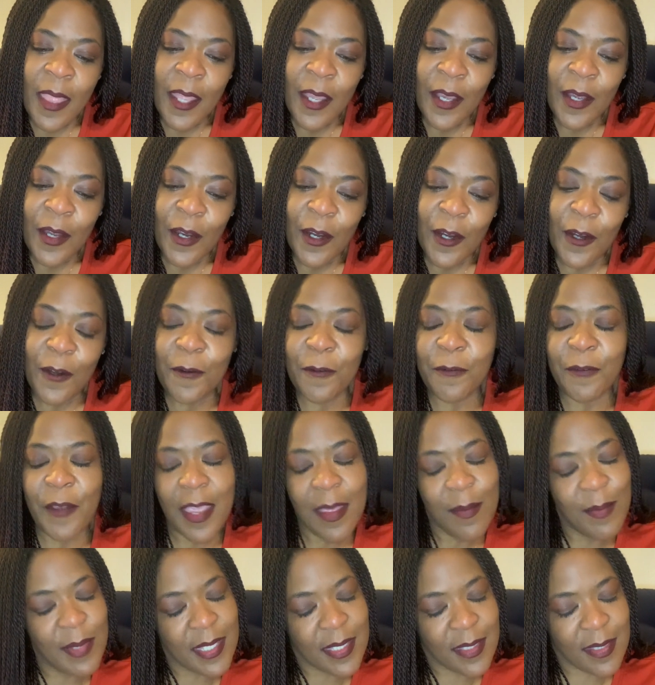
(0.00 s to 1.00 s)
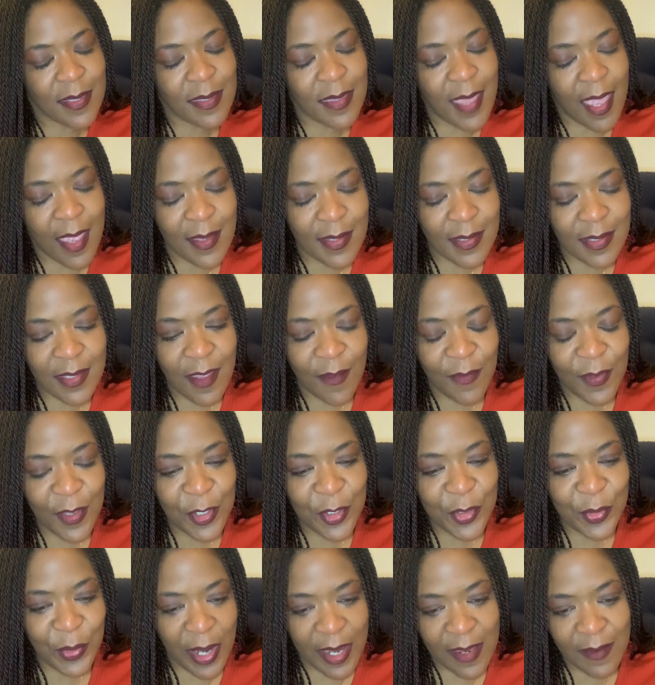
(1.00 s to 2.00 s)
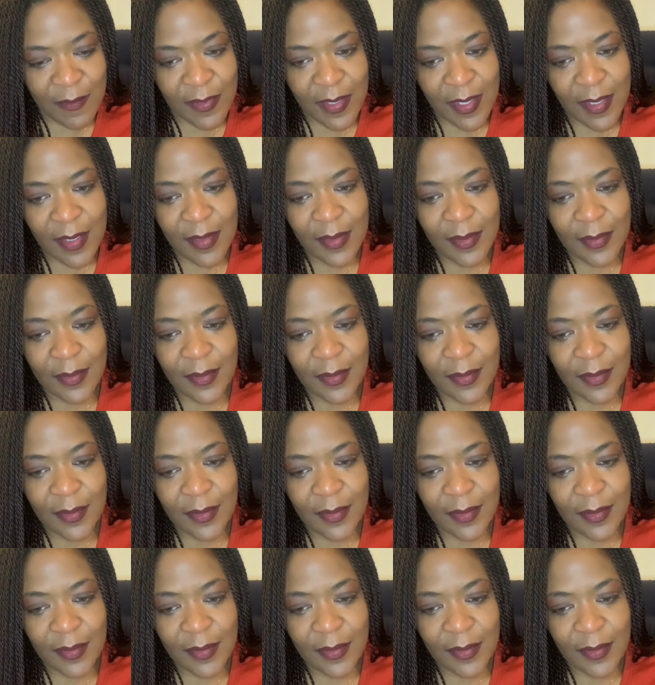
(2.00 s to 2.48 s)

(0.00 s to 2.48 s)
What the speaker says: her famous Thanksgiving gravy,